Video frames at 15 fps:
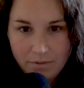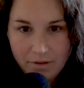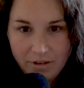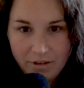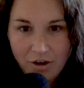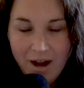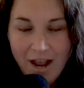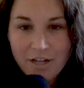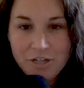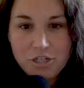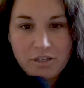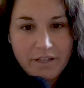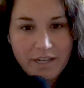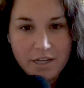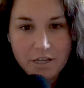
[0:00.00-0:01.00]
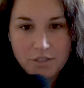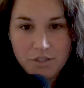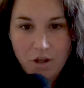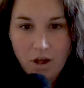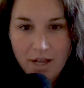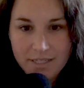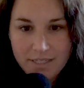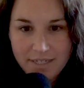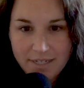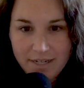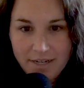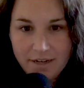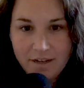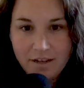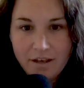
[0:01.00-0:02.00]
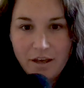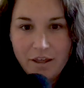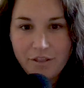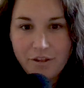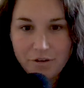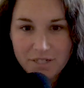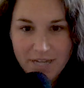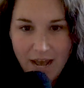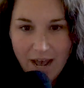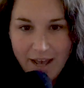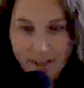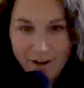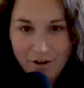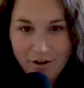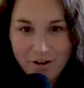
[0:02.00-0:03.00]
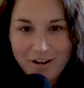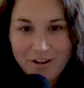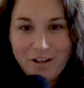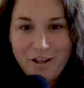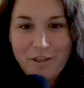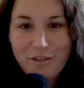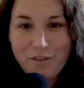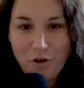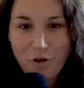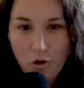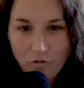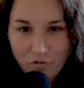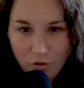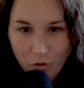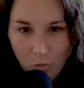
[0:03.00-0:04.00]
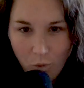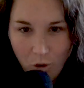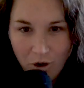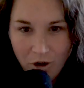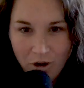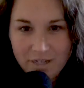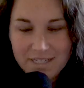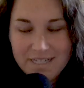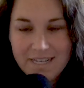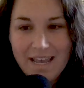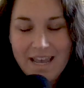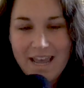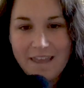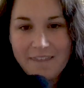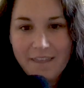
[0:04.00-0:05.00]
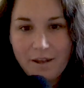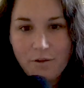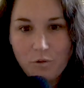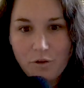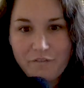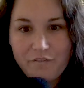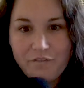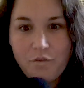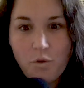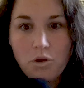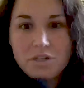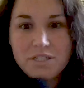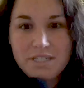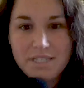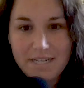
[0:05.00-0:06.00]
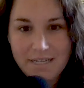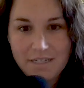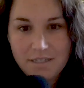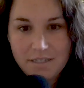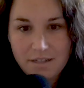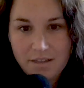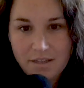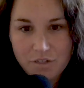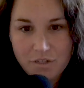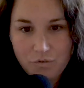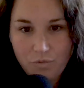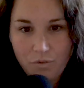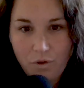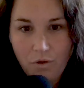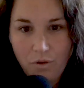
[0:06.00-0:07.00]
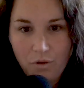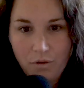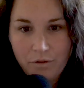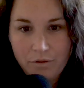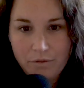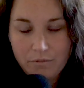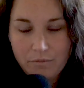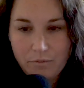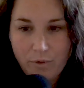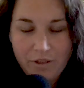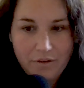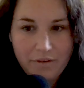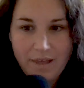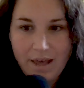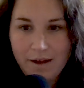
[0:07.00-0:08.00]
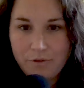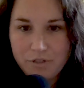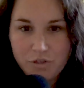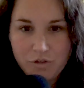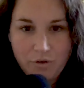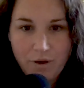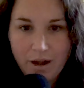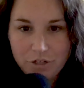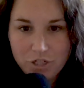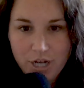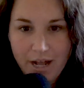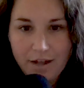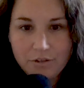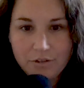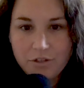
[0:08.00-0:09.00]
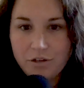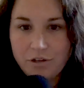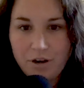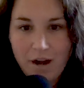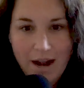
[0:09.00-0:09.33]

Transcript: They're actually exhausted, they're tired, they're overworked, and they were forced into this role, whether that was throughout childhood or